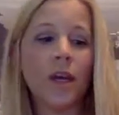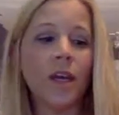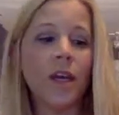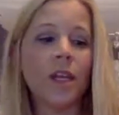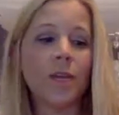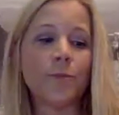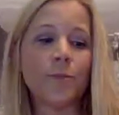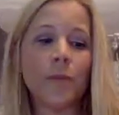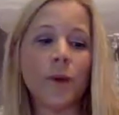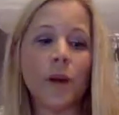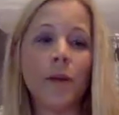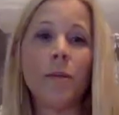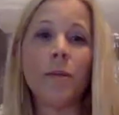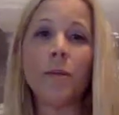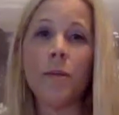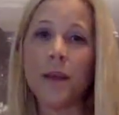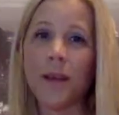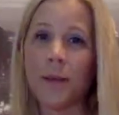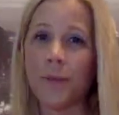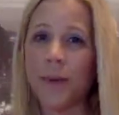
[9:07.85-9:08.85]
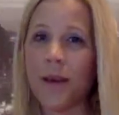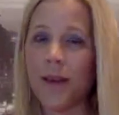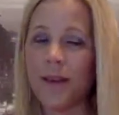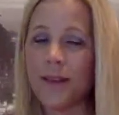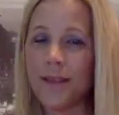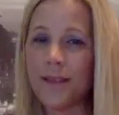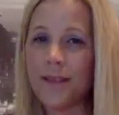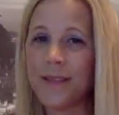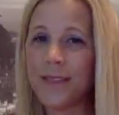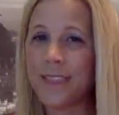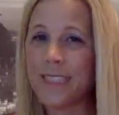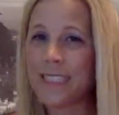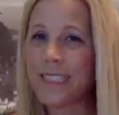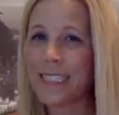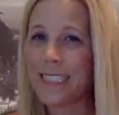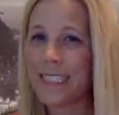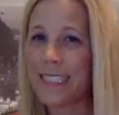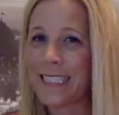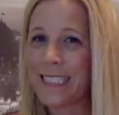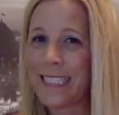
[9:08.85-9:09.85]
is probably about
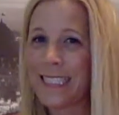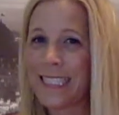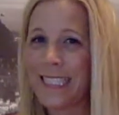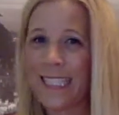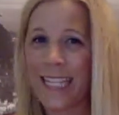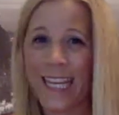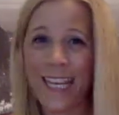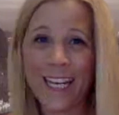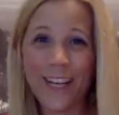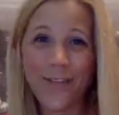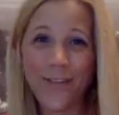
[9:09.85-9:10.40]
10